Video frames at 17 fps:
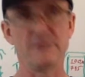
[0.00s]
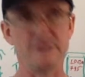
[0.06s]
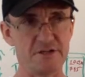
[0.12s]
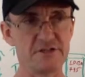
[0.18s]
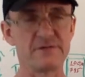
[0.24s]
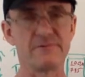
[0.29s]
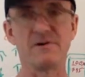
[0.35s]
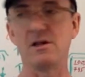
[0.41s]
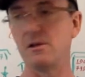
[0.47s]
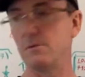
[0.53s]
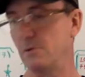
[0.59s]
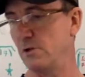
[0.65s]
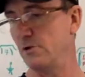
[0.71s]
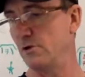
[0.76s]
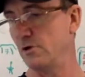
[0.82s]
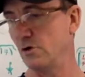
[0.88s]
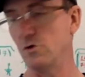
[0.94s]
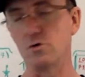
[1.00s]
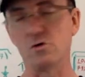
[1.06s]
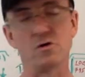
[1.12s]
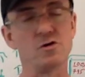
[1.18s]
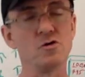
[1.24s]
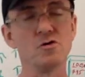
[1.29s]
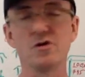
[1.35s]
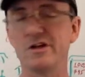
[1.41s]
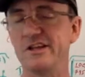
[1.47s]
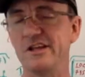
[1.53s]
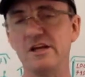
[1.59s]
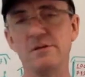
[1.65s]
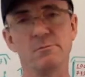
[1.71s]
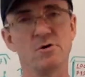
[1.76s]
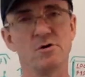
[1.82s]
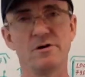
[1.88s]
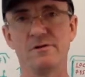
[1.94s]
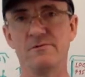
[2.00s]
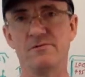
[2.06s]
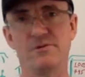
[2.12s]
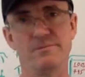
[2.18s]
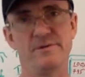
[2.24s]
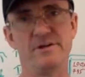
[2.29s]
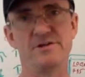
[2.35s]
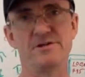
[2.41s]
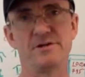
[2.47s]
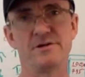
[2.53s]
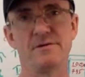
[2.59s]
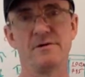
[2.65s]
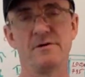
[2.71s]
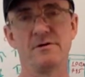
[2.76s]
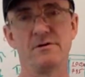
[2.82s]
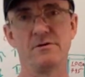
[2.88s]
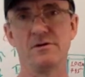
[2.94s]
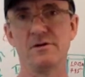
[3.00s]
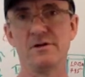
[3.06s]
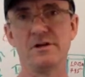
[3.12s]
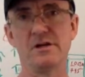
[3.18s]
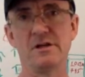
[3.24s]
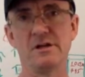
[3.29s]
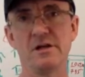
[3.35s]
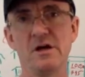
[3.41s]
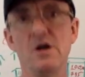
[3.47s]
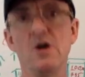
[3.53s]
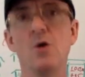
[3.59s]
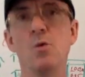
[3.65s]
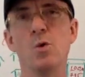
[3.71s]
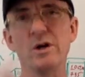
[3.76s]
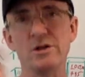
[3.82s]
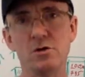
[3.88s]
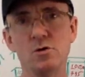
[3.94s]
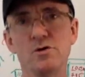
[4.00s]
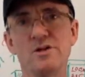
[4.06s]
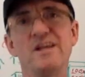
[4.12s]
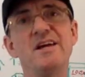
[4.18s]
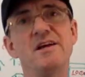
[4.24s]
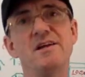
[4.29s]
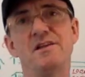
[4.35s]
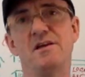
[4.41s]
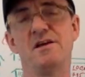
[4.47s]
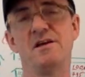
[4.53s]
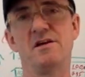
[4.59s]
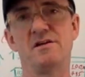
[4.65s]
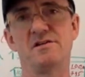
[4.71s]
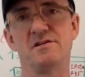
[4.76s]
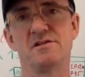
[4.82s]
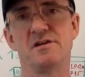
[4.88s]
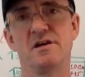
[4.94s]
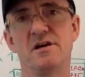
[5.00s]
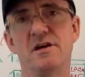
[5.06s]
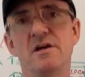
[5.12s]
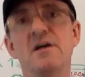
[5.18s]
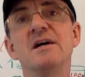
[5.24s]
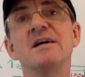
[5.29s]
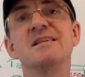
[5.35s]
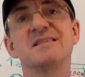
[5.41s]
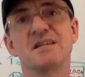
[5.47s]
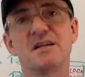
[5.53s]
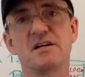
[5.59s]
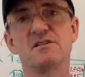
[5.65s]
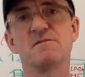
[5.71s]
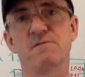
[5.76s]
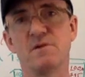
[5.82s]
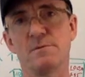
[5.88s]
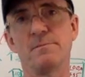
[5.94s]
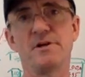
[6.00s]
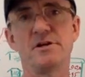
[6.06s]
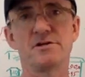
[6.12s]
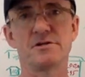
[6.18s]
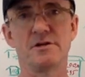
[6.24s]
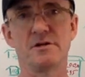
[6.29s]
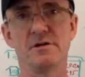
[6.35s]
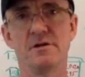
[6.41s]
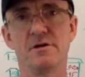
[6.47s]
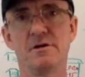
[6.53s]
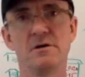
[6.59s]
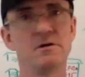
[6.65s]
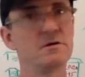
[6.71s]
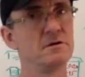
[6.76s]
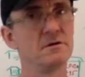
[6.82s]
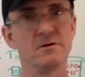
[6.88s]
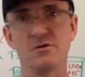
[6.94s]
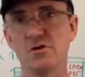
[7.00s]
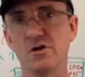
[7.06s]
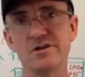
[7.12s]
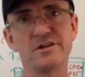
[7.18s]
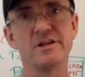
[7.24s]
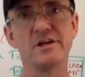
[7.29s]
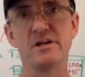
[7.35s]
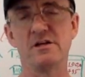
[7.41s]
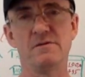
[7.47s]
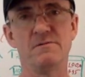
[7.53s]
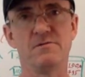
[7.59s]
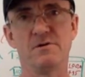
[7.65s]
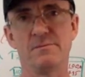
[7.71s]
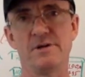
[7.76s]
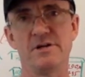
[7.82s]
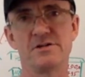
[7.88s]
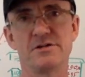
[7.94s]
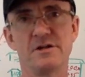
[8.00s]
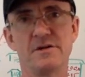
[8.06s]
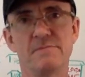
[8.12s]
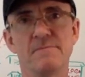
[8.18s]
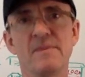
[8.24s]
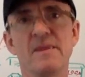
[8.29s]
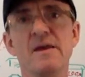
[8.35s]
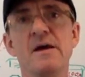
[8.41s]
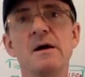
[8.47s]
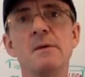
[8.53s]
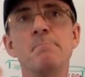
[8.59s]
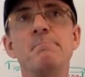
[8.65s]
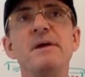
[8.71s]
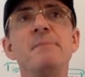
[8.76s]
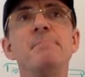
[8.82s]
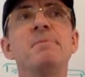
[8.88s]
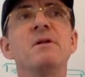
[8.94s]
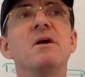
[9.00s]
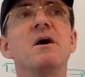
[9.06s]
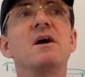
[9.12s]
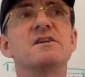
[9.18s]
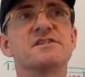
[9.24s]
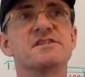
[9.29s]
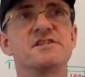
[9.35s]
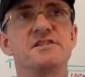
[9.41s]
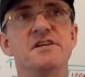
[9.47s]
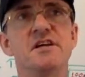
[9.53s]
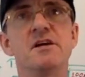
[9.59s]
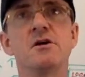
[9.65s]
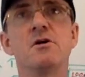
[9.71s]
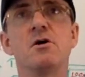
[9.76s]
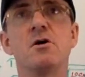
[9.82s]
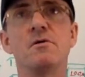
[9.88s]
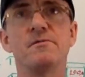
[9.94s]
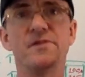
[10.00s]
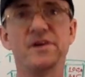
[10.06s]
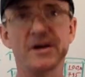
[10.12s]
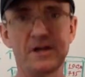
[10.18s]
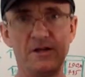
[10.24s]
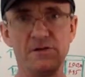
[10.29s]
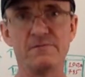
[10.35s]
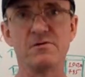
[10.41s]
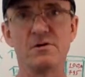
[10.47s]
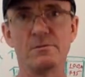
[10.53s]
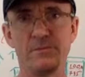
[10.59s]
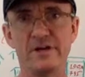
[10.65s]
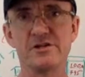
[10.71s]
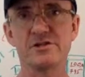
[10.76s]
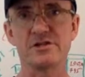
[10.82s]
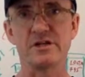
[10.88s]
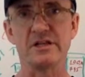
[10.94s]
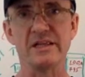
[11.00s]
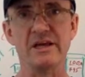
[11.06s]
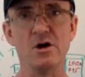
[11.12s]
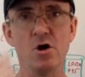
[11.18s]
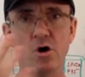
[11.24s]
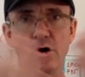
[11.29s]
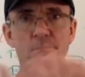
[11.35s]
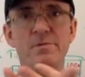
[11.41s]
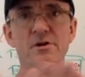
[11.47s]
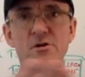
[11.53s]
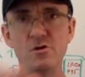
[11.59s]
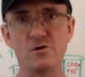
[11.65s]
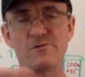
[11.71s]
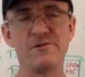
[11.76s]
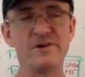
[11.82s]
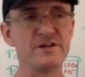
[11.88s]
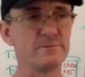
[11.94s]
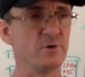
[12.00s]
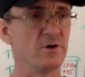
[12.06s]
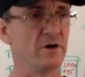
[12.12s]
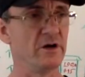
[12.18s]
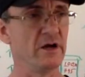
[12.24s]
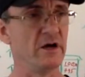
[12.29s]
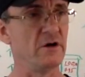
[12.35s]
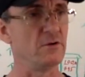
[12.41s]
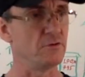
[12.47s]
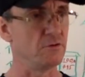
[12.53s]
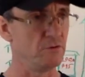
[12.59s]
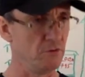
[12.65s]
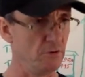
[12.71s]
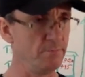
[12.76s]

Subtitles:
But it's available on Google. You don't need more information. You don't need. What you need is transformation, not the information. People are sick of the information. Open your Facebook account.